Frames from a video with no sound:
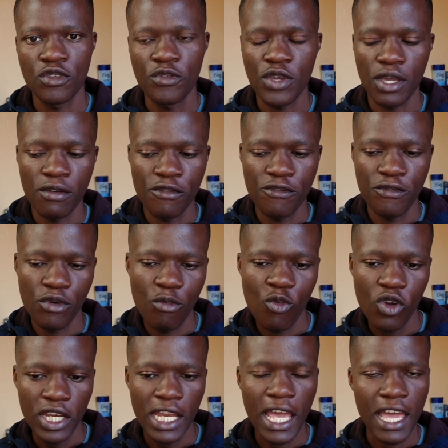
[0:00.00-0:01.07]
Okay, from
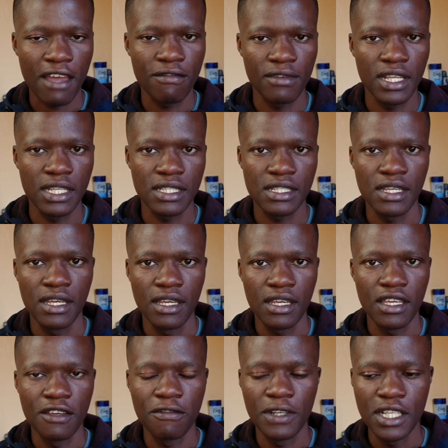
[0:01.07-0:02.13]
what I have learned,
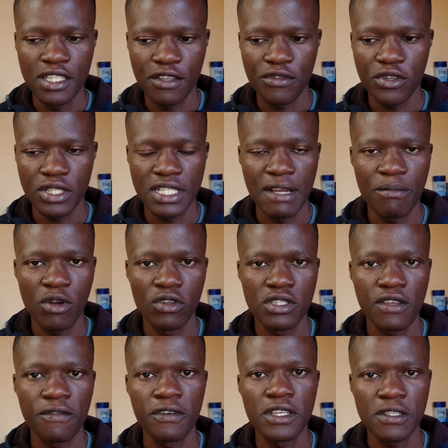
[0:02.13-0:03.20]
if let's say for example I was
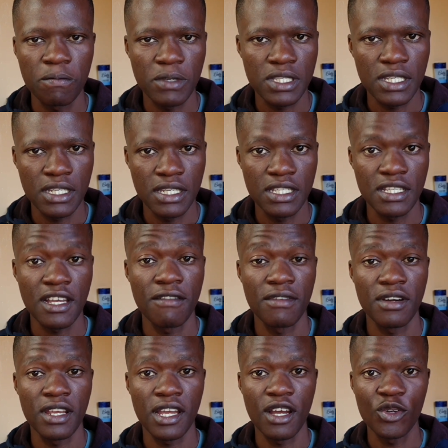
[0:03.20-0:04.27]
the first person
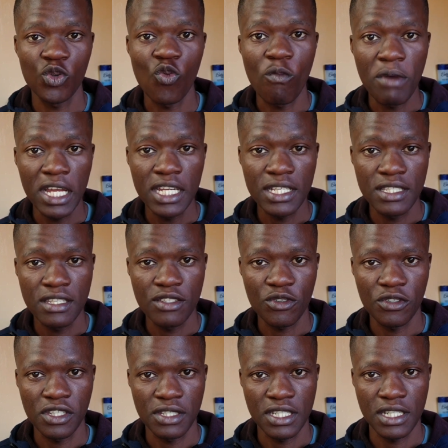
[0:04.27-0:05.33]
discovering how to manage these
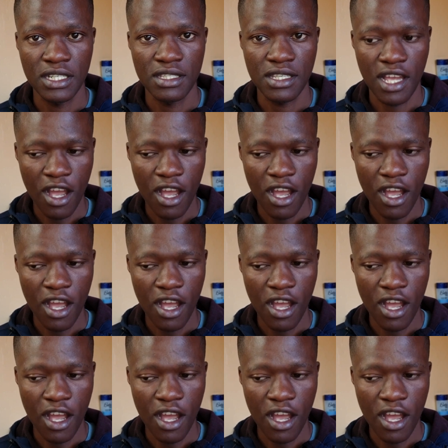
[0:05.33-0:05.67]
conditions,